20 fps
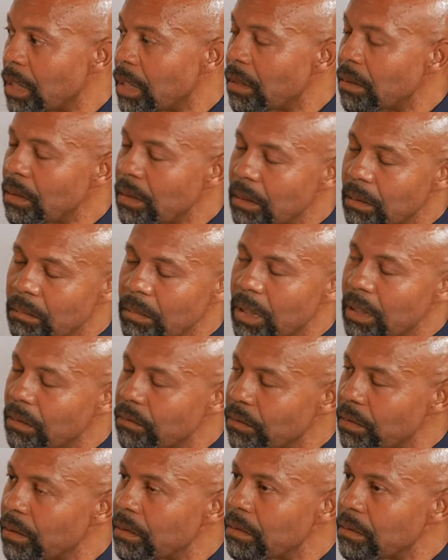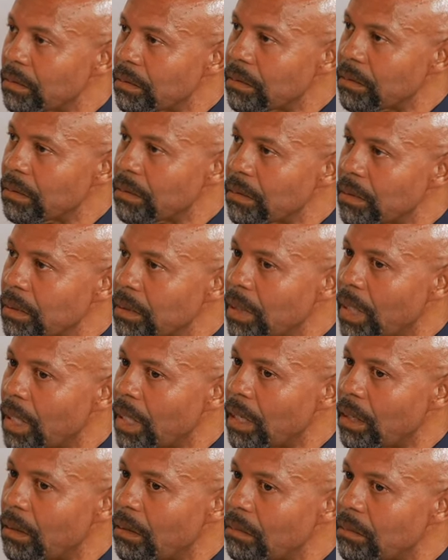how they can benefit and
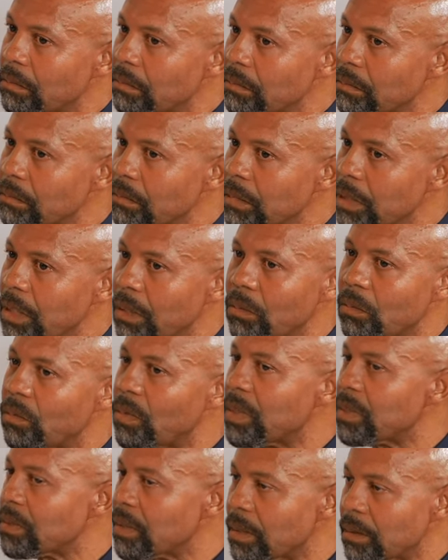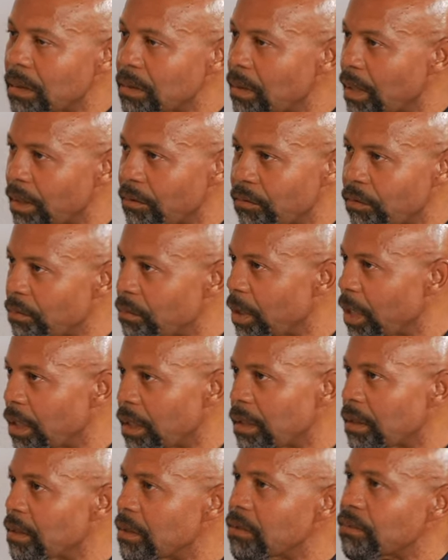how you know what does that look like for
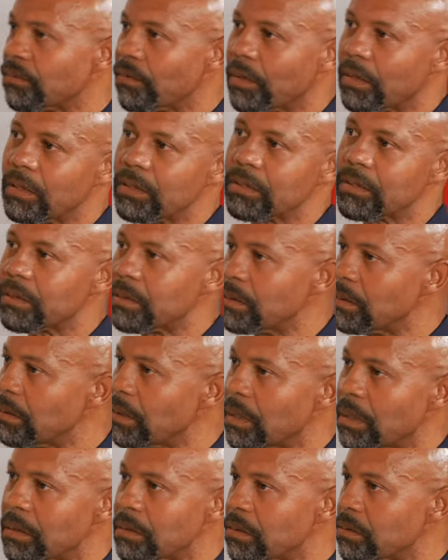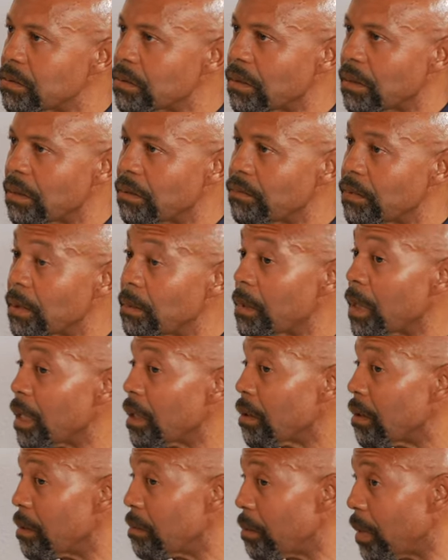me as far as to uh, to serve and i'm
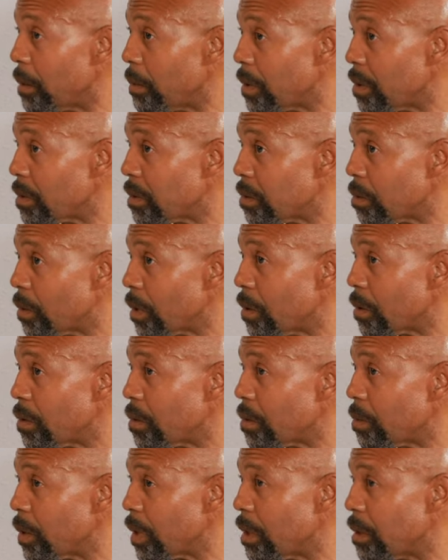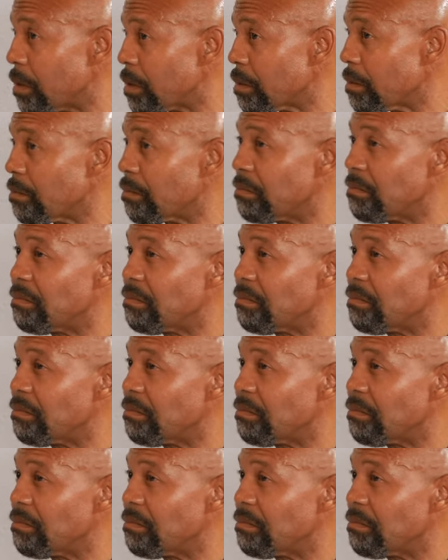like going maybe this is one of those ways